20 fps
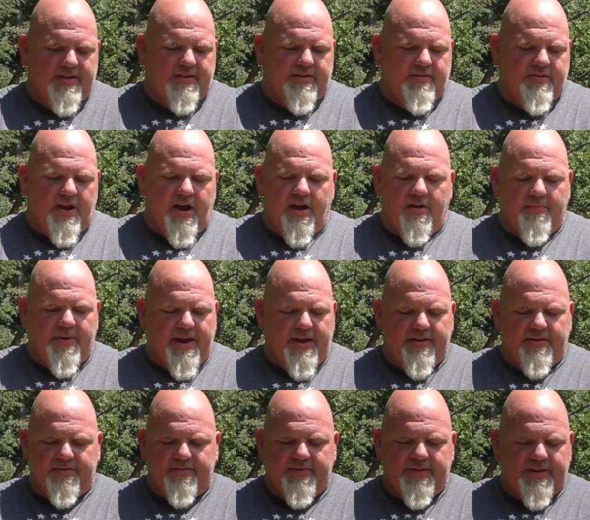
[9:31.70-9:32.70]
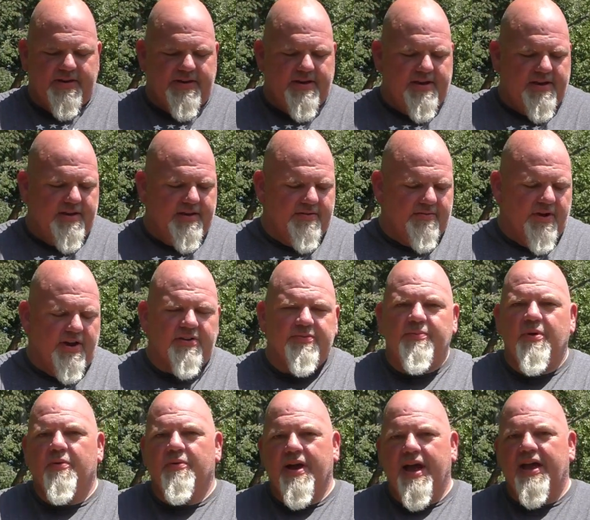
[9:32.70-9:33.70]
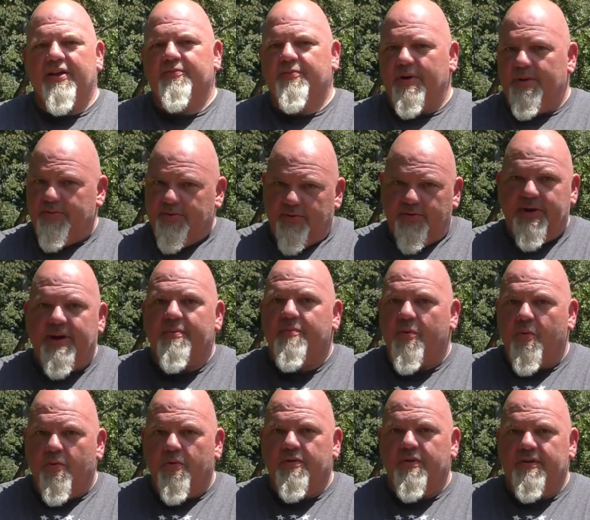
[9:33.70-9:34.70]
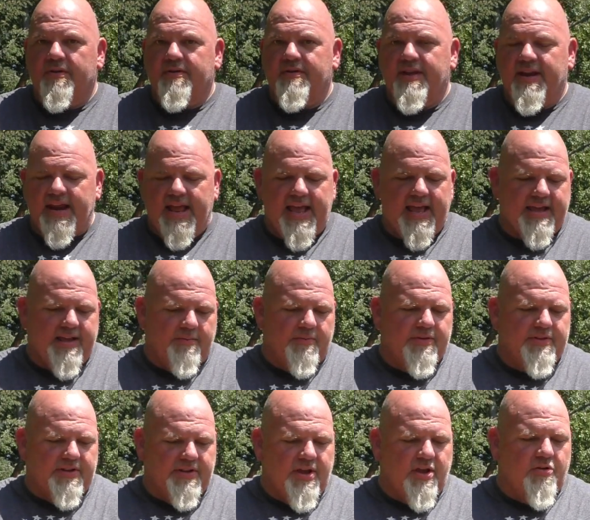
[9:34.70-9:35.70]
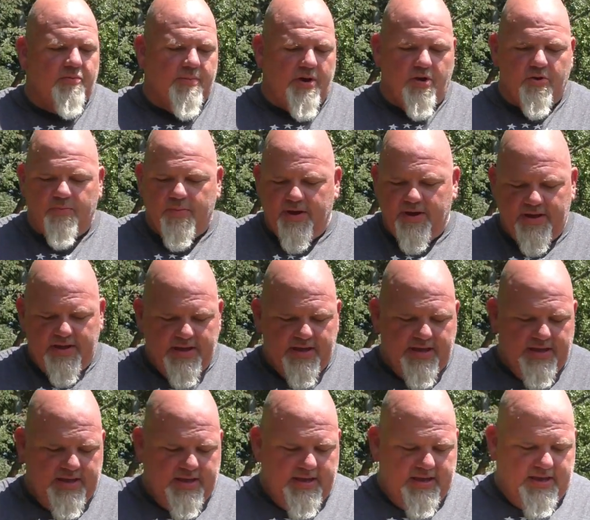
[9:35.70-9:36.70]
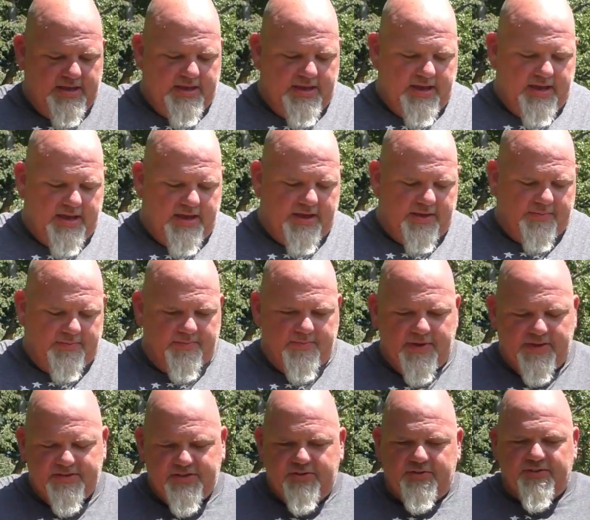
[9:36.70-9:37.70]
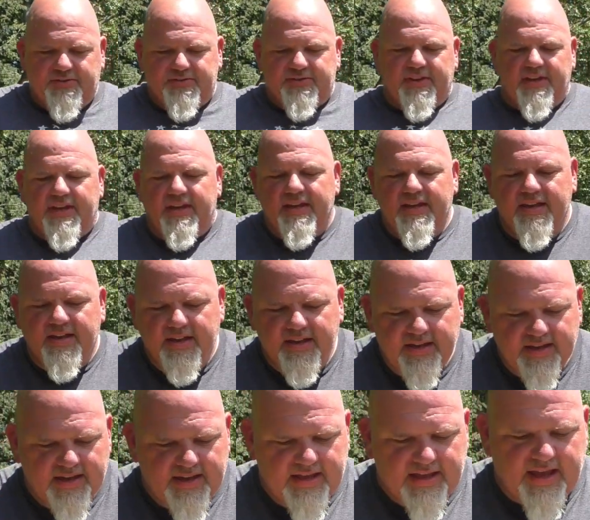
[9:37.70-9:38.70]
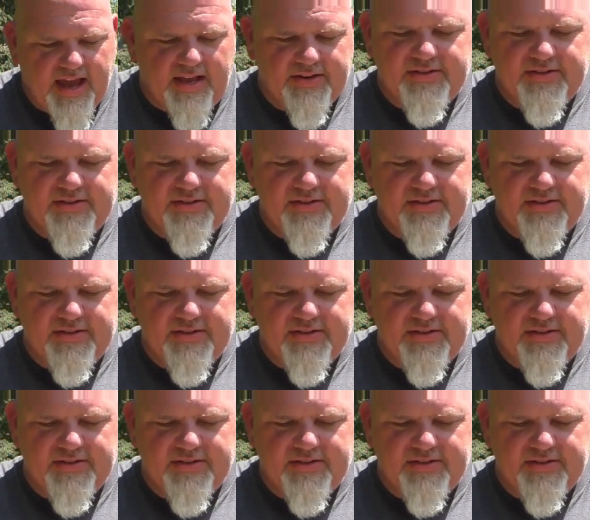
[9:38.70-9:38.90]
You compound, and crossbow guys probably gonna get more than I am with the longbow, but as you can see, I